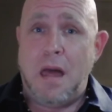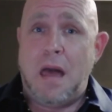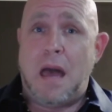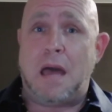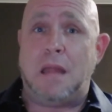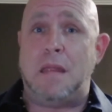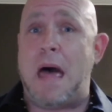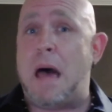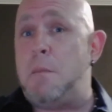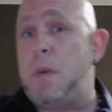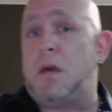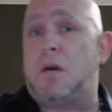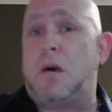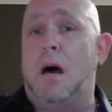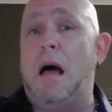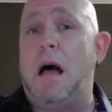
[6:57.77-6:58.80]
and then
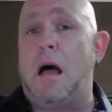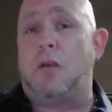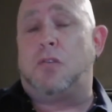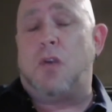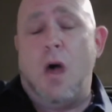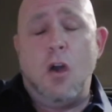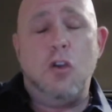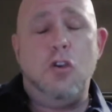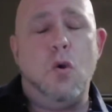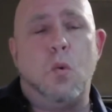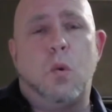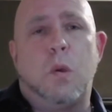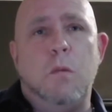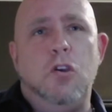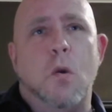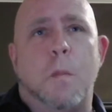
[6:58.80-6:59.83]
because
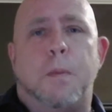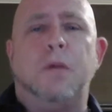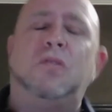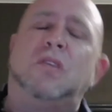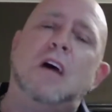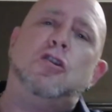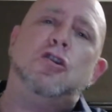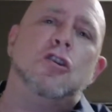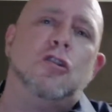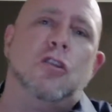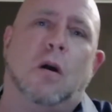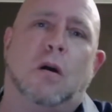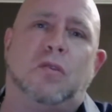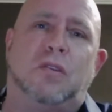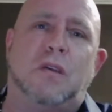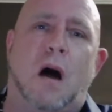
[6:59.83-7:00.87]
you position
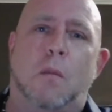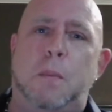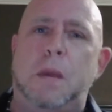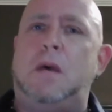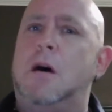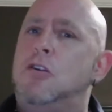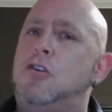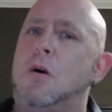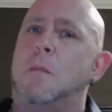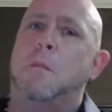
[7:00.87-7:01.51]
yourself, because you're